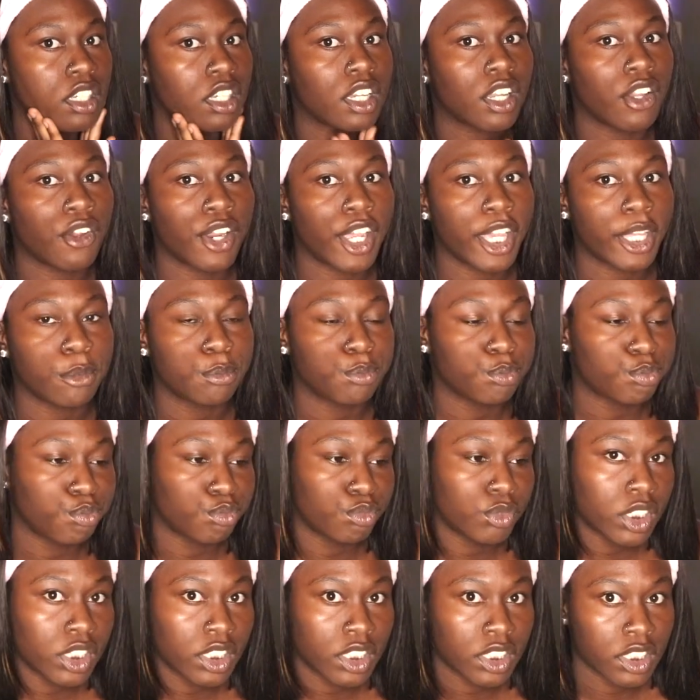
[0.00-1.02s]
Alright.
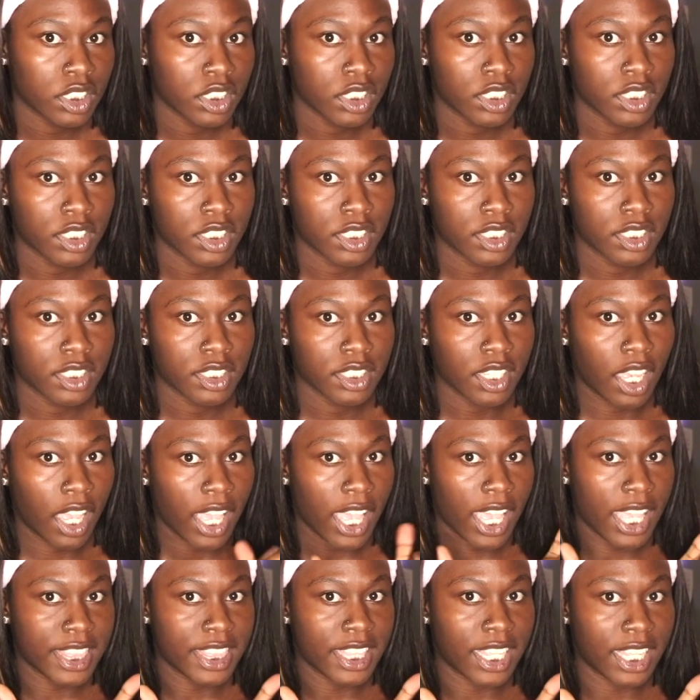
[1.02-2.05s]

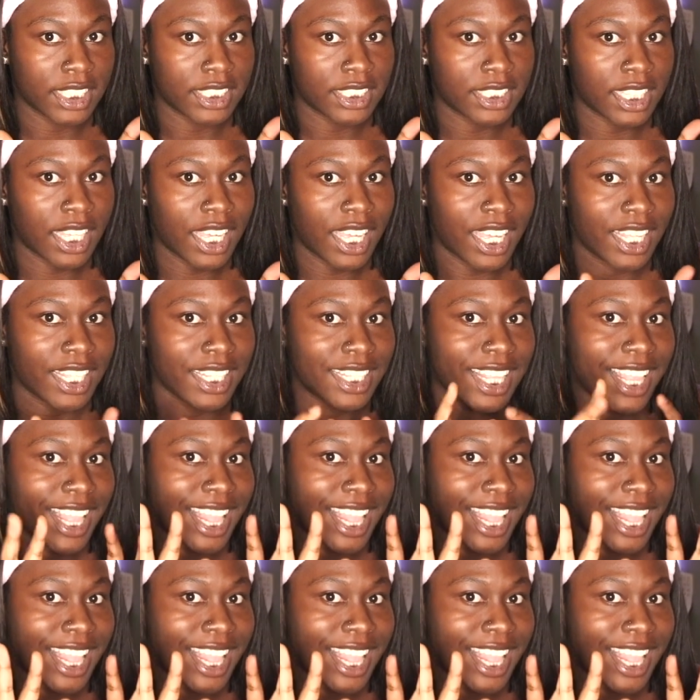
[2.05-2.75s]
And that's that.